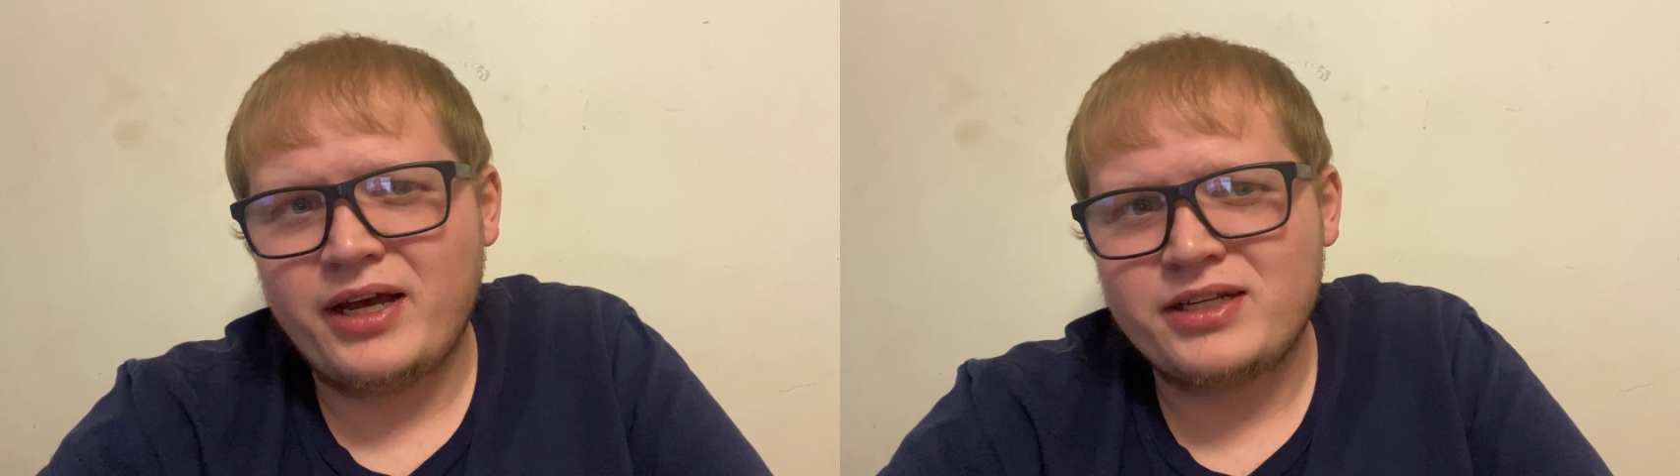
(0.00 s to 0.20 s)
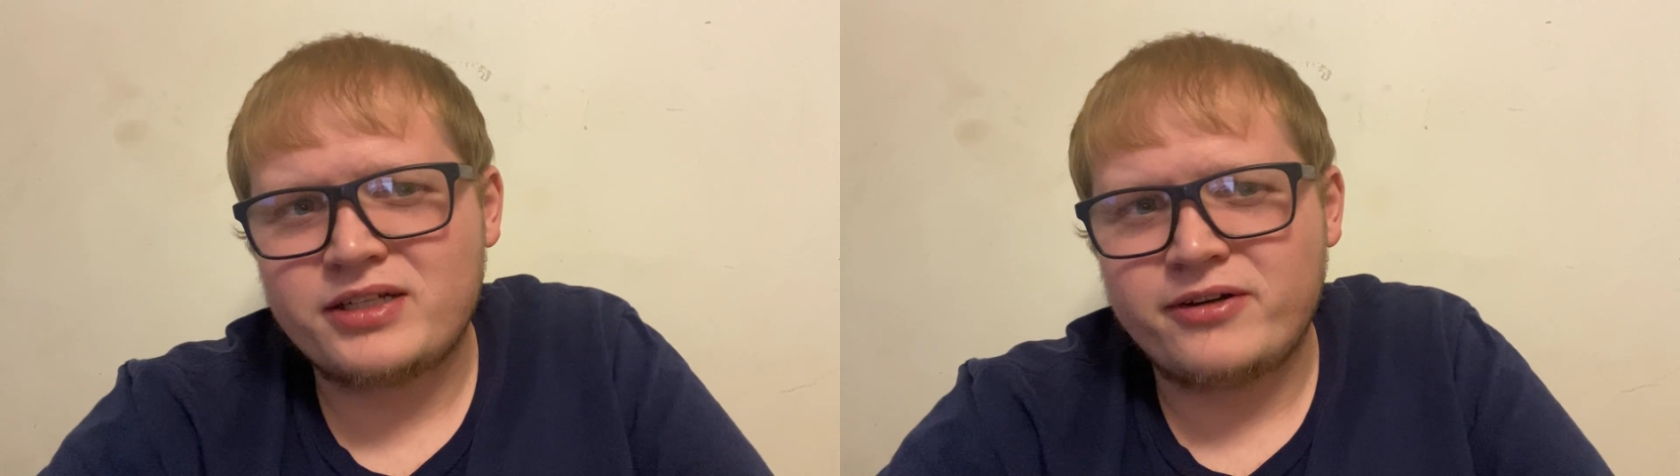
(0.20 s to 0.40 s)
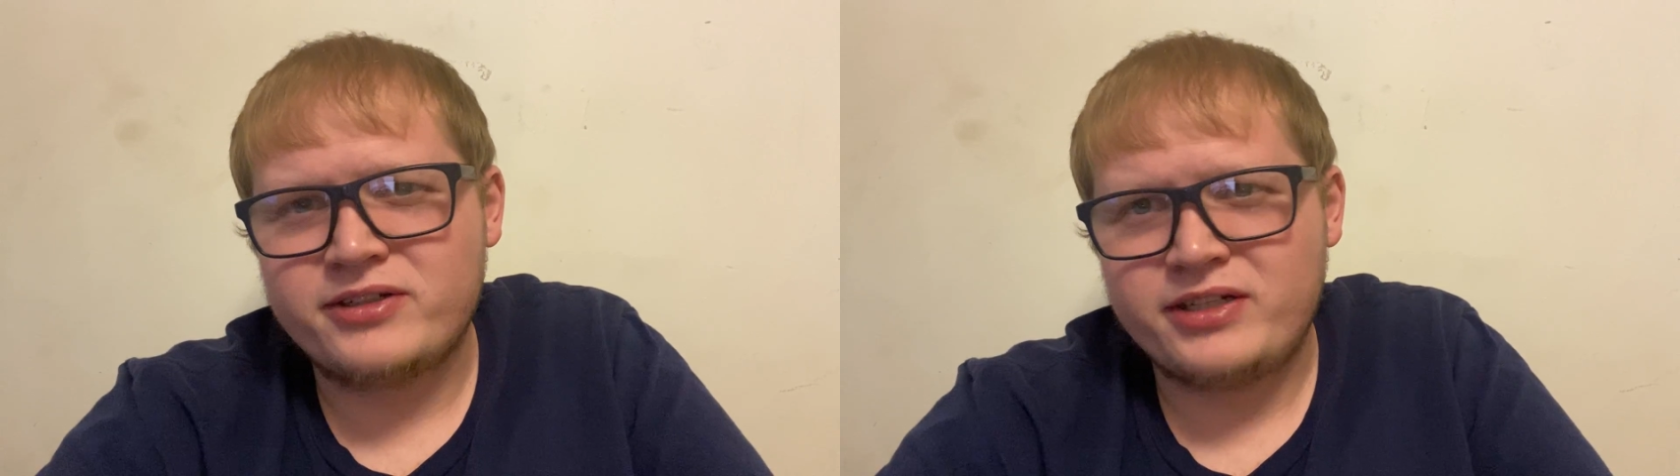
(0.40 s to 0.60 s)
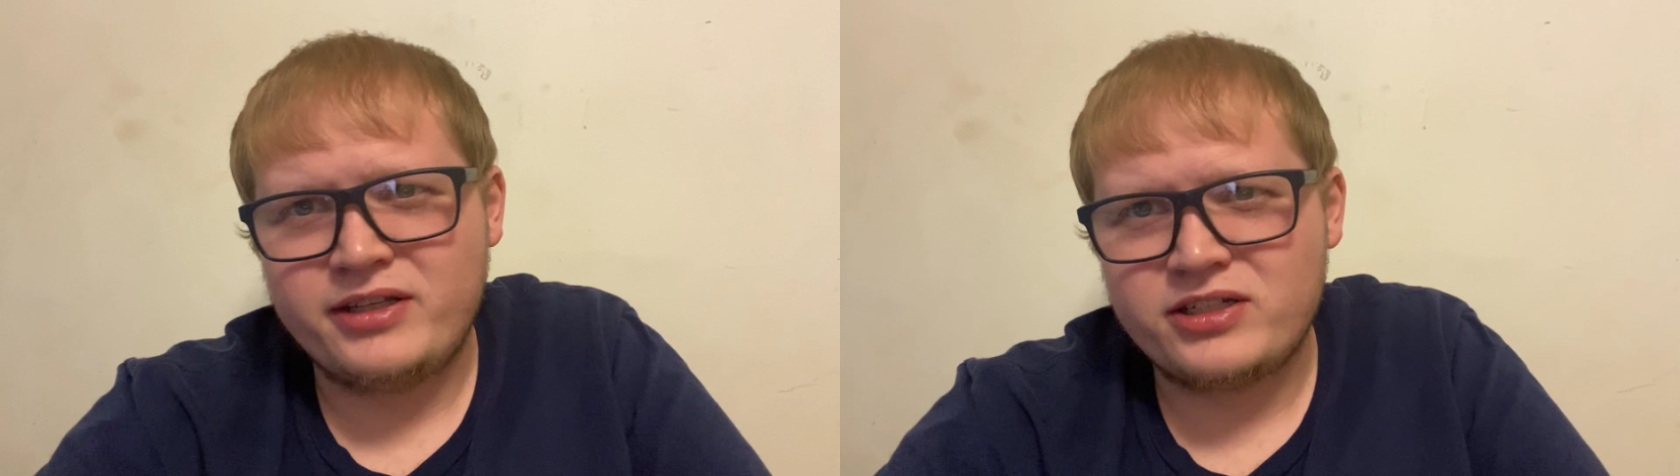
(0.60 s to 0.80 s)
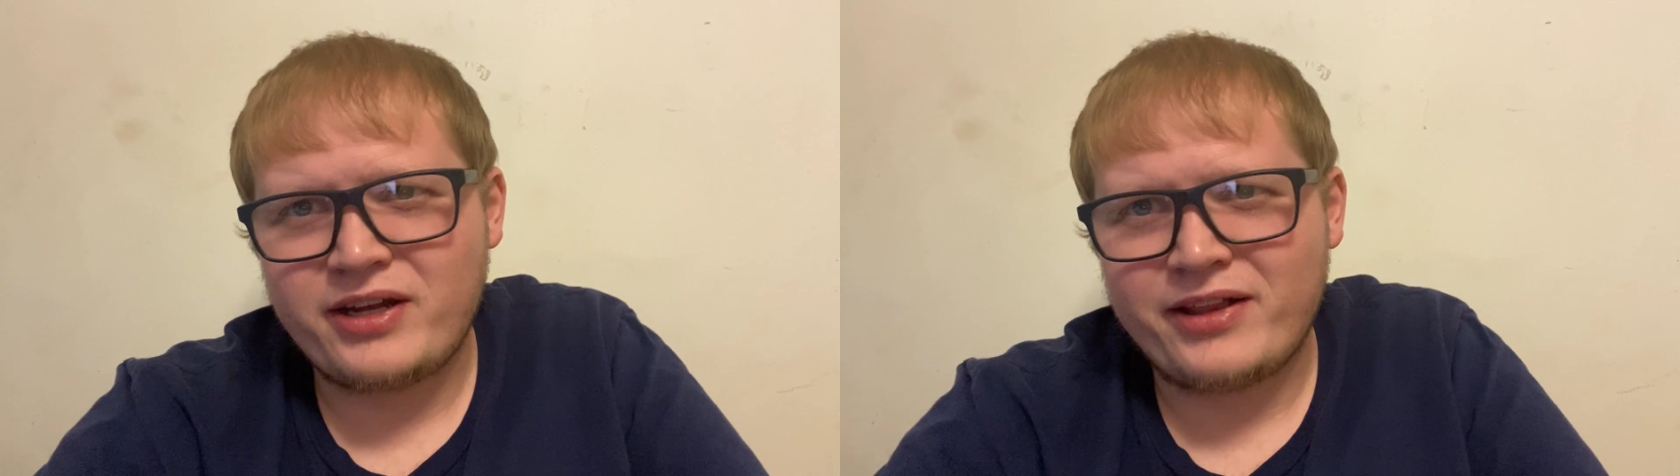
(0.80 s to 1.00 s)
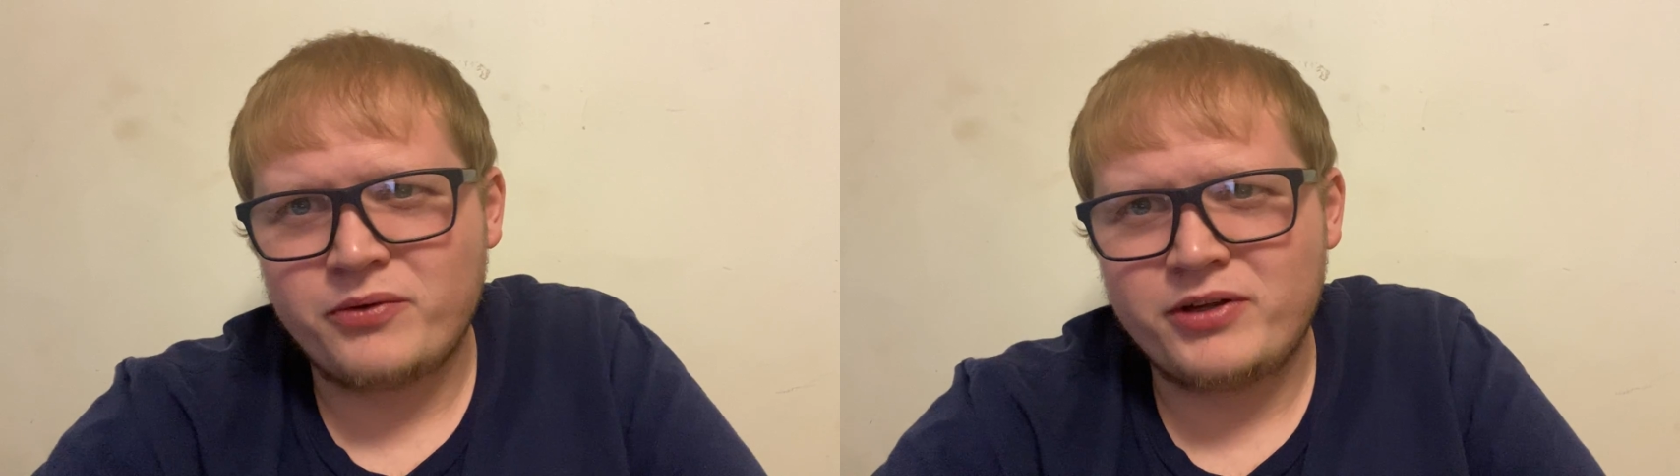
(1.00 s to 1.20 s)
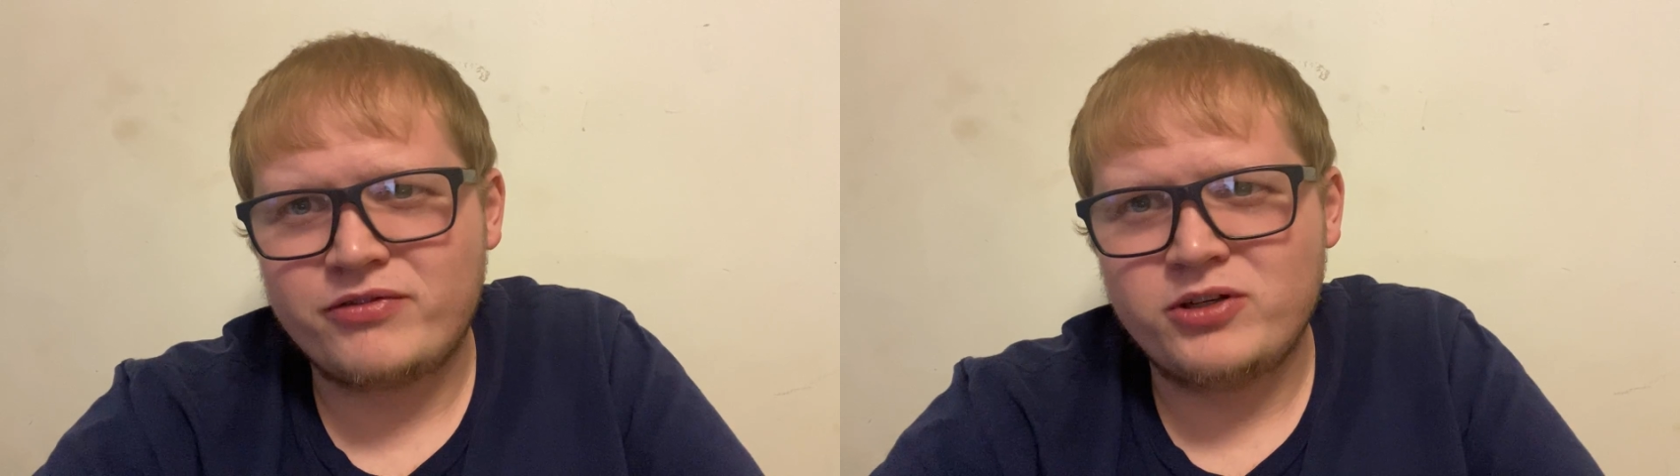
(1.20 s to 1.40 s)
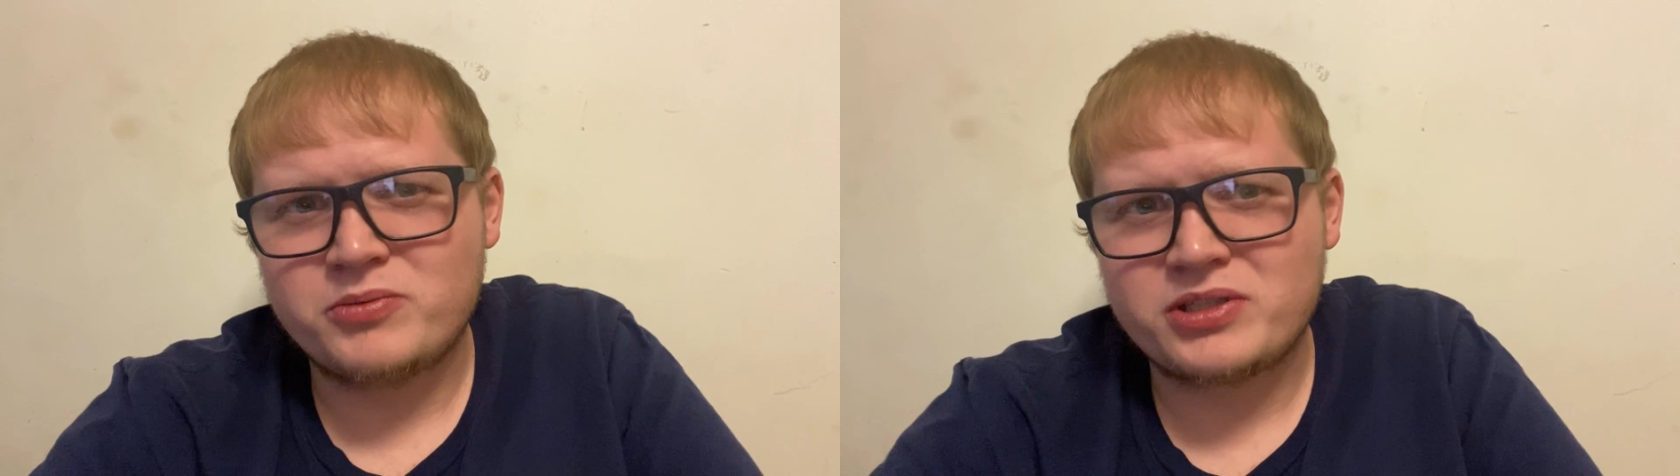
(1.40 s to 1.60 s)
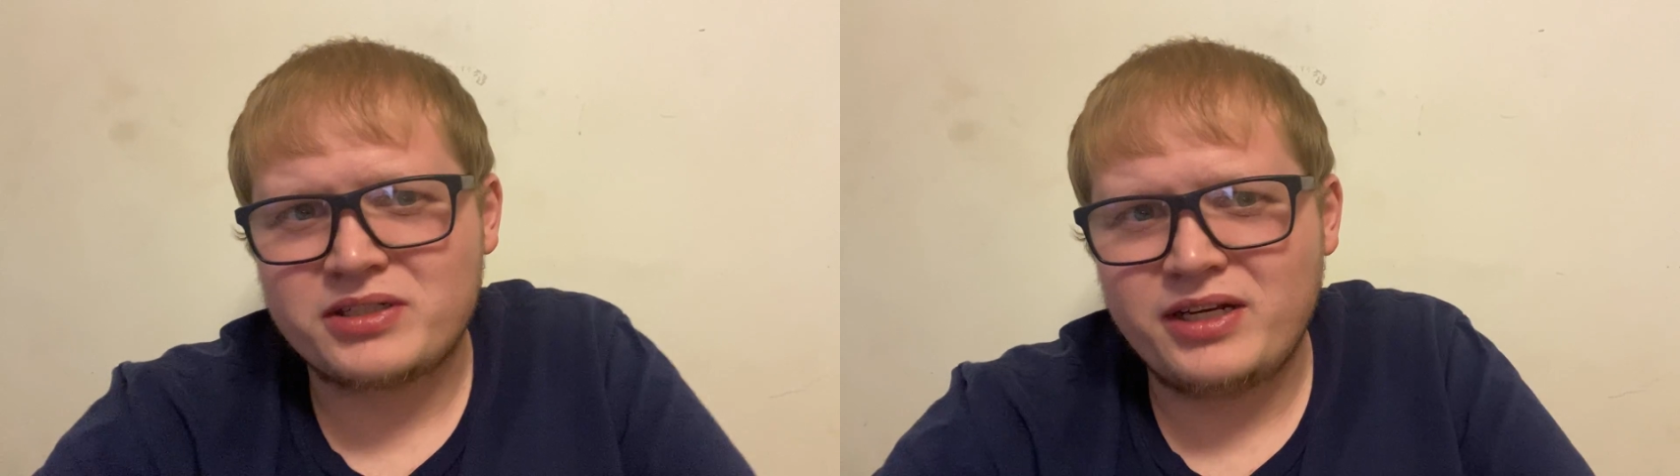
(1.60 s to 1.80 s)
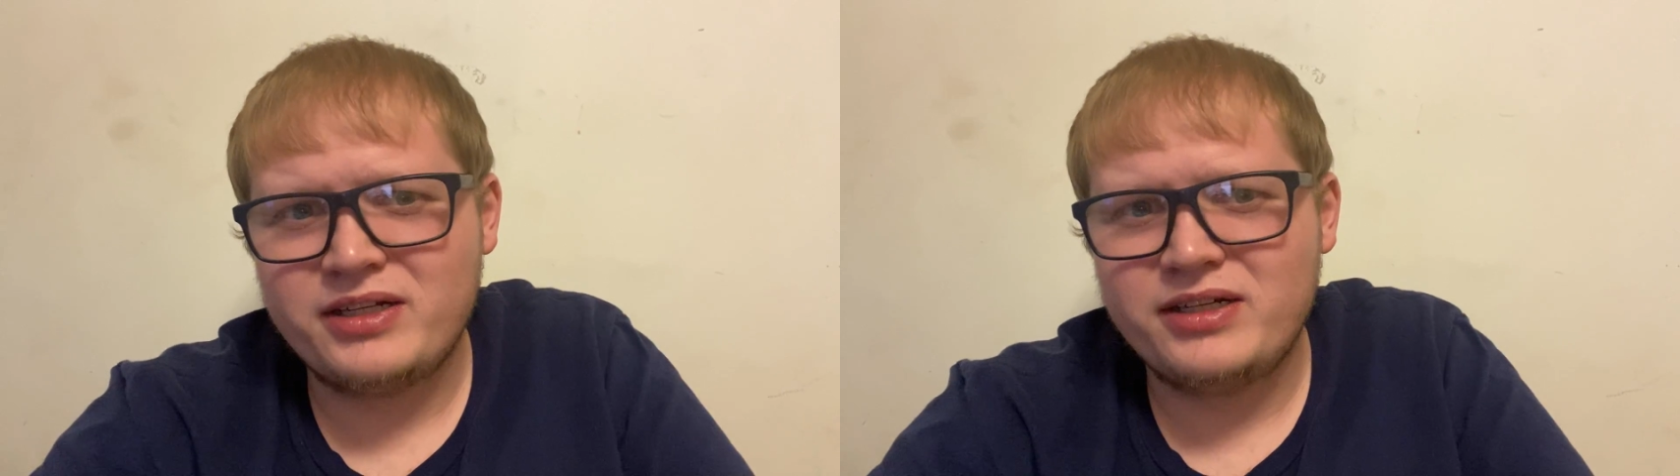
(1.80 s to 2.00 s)
as it was in these Halloween films is
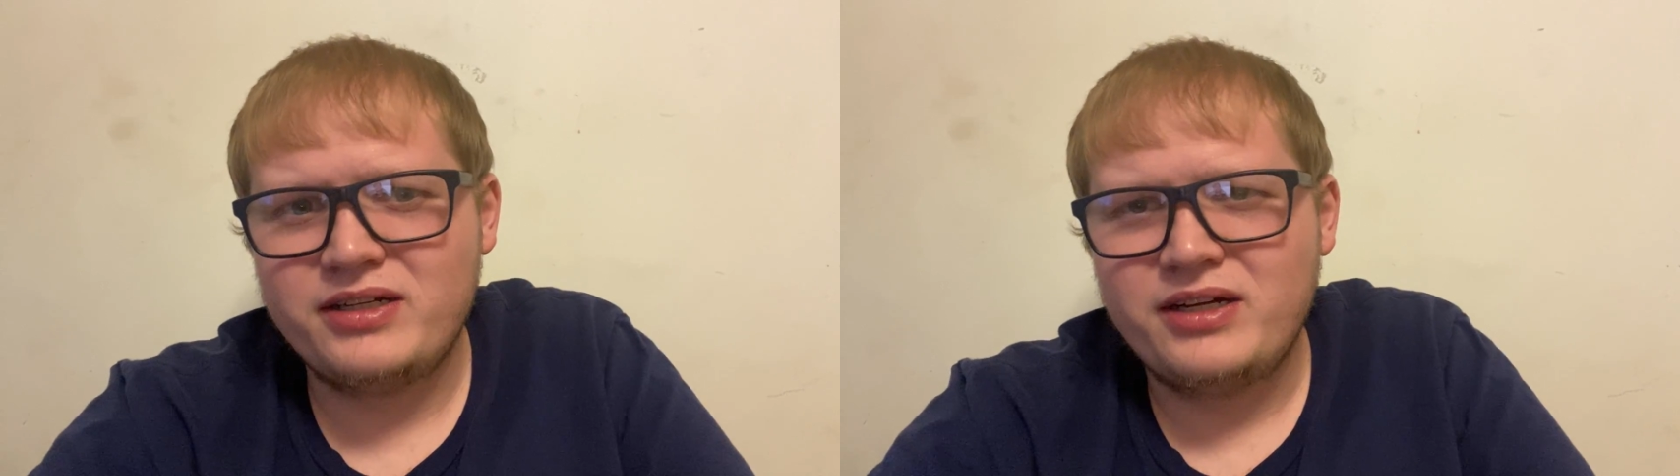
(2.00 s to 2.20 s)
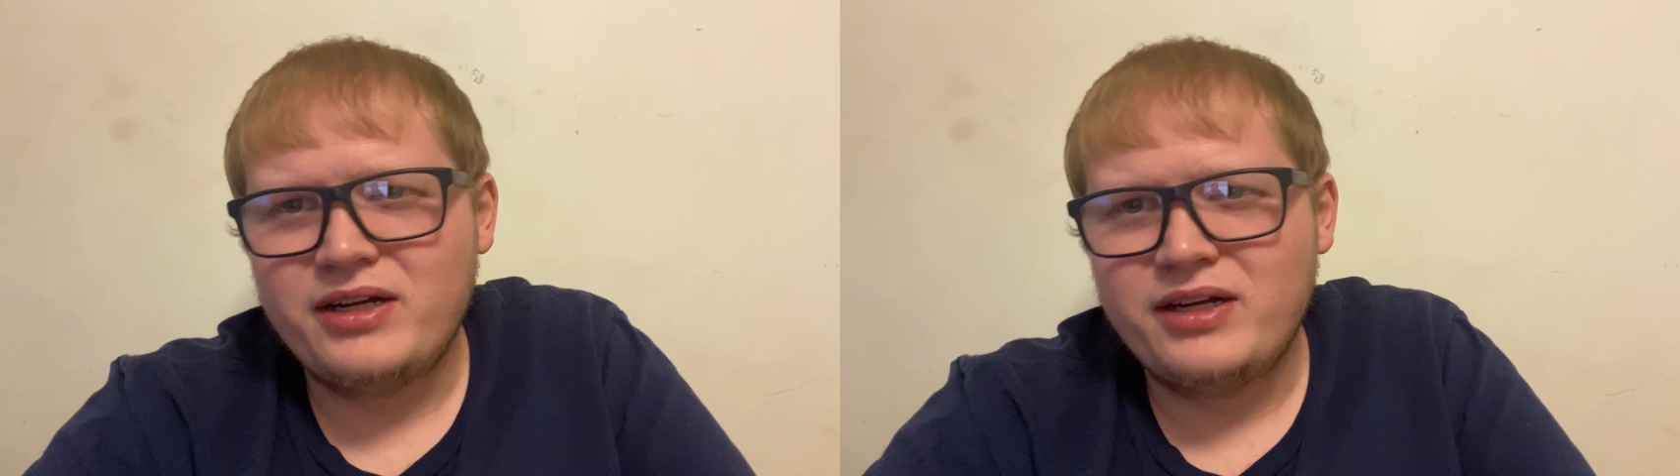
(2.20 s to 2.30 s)
needed.